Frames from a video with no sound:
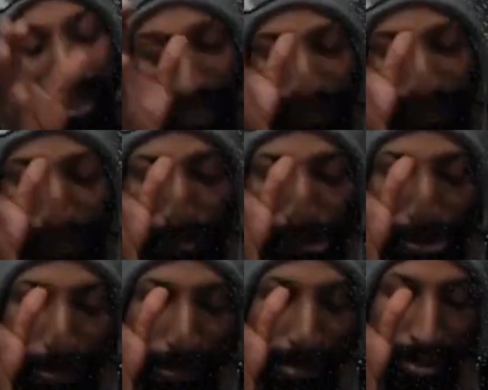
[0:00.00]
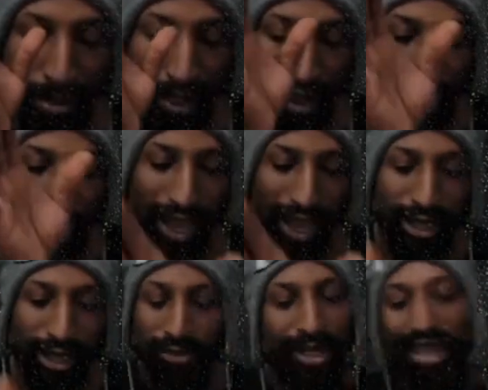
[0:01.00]
Like, I
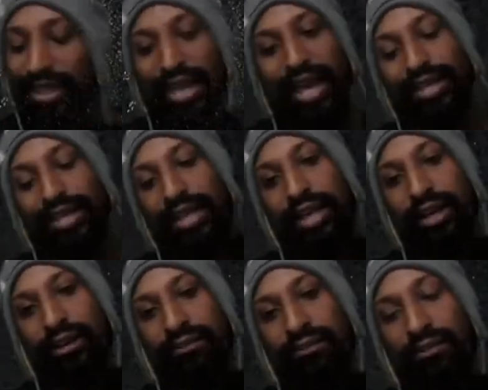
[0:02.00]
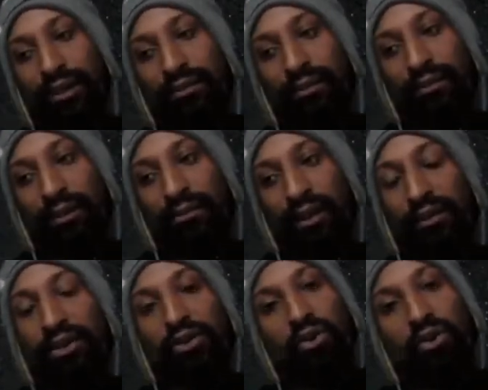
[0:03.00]
don't like the idea of, of, of, of
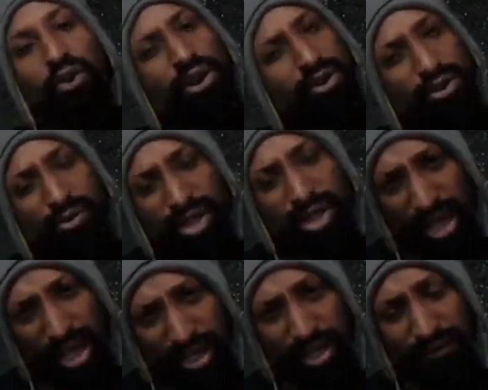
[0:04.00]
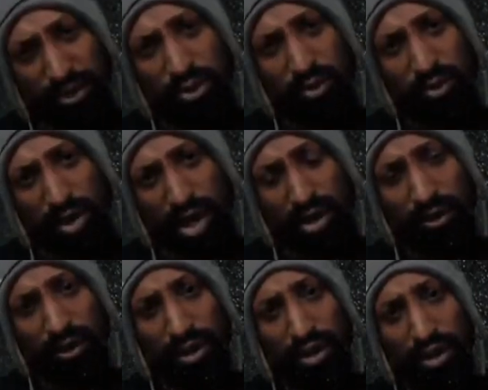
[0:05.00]
ignoring or rejecting the physical world.